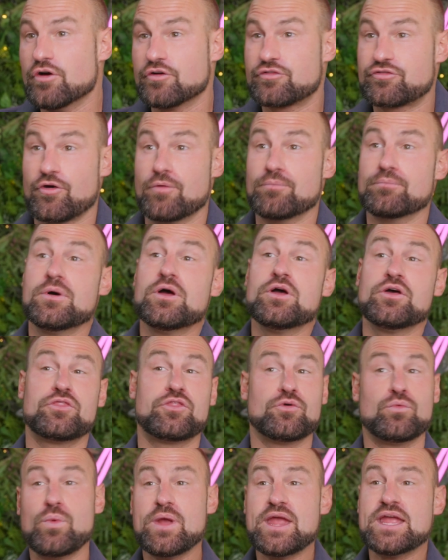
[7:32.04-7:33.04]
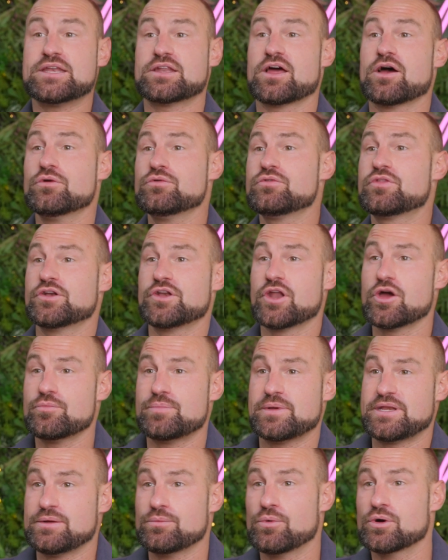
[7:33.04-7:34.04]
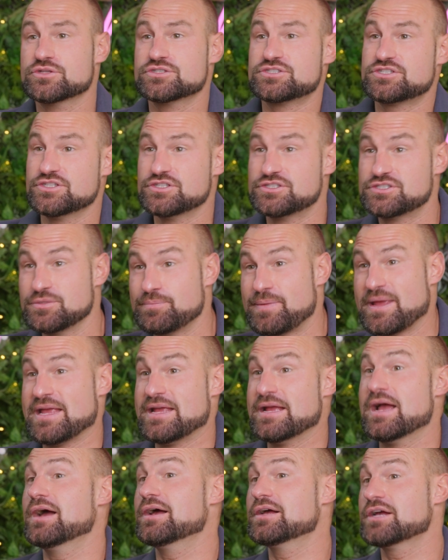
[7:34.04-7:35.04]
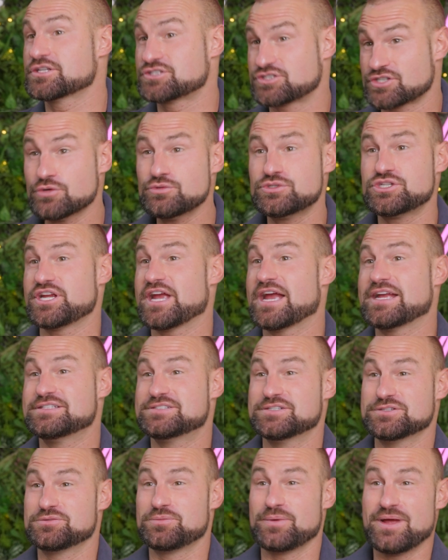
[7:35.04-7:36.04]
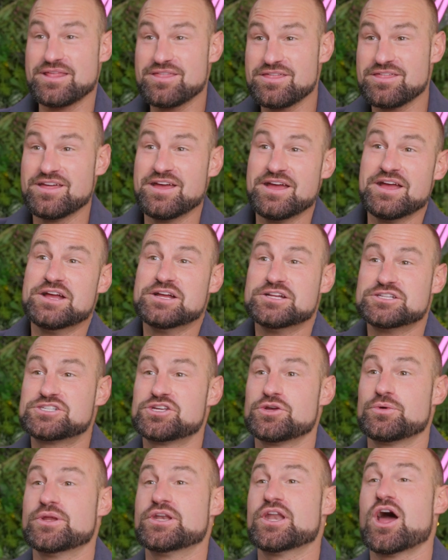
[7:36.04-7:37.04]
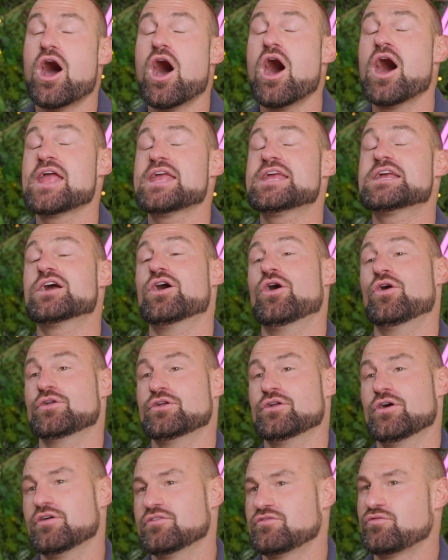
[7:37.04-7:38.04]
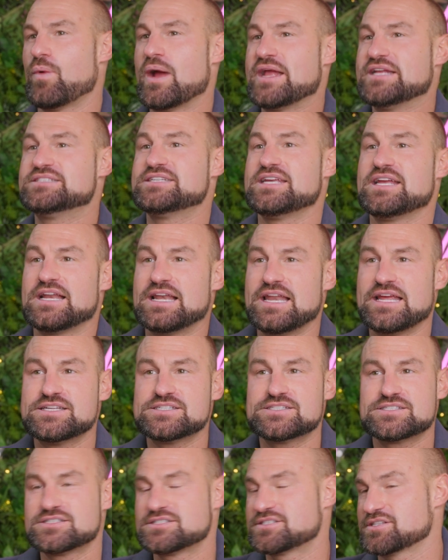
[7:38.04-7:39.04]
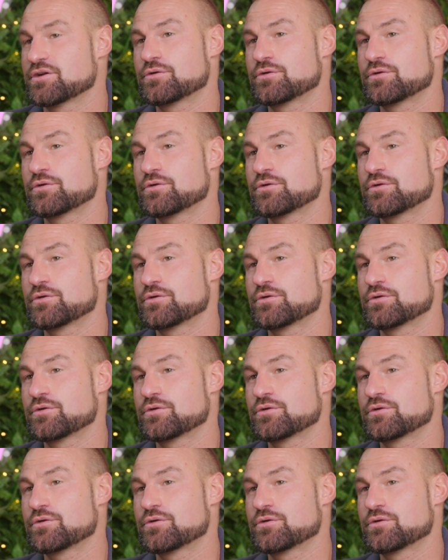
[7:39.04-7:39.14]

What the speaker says: from the weirdo that nobody wanted to be associated with to an icon of waiting lists